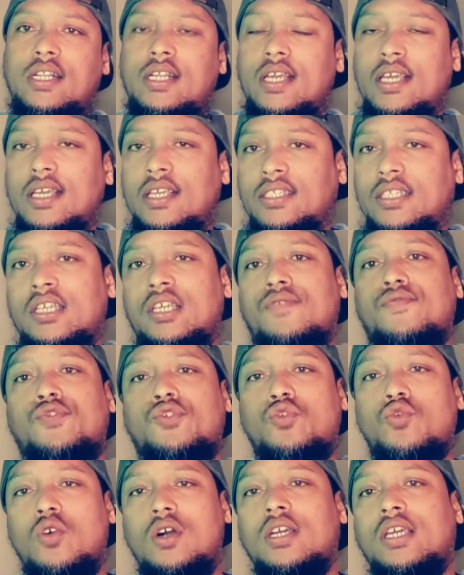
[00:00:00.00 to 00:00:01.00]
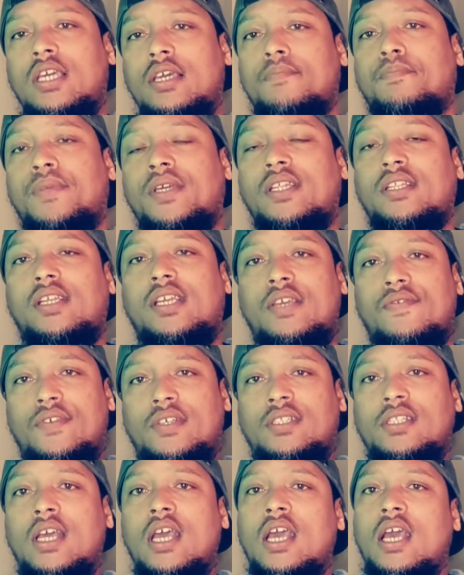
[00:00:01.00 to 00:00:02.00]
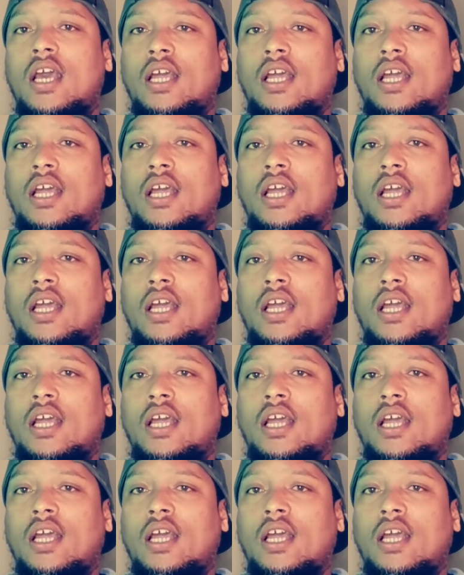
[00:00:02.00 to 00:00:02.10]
is. If you are being given